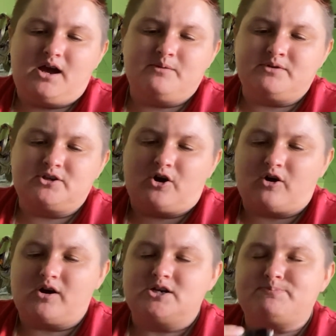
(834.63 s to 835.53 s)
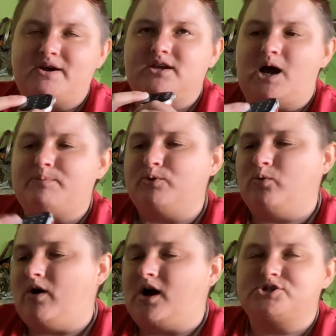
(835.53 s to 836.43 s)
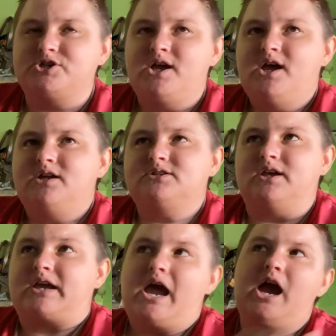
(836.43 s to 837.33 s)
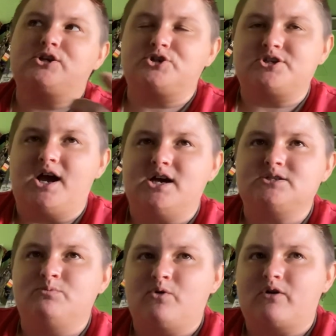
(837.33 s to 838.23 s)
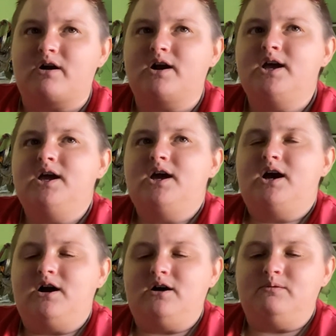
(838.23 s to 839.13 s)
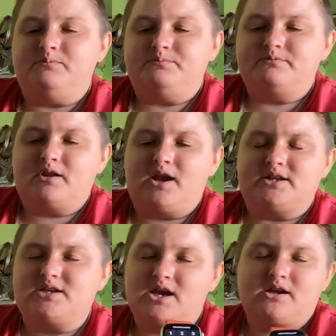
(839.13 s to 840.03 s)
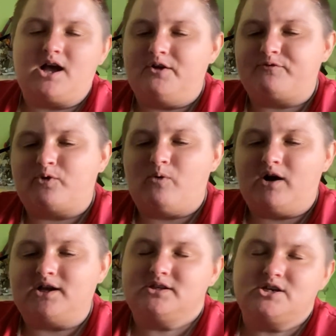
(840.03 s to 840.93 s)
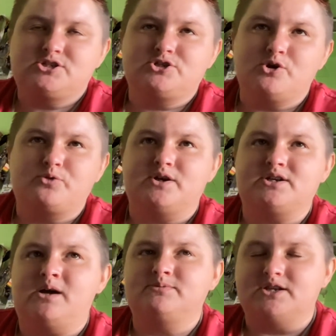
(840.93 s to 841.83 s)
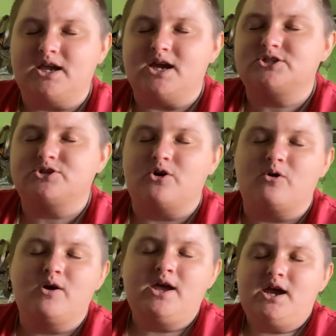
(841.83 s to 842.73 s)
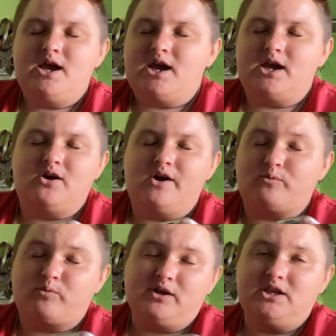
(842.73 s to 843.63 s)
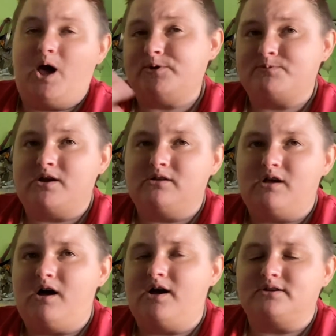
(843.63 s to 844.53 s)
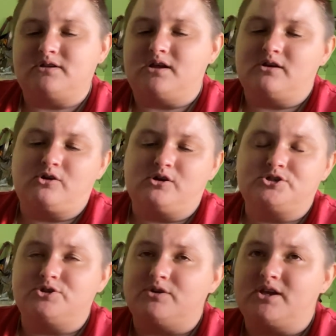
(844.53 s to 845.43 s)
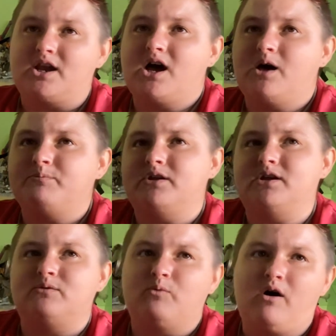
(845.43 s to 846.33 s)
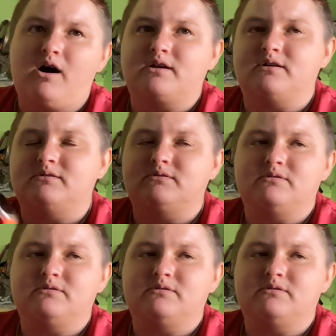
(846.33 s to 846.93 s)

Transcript: encouraged by the Apple Watch to exercise more. I take Cal for a walk at least 2-3 times a day. So, it really helps me out a lot. It encourages you to get up and walk, and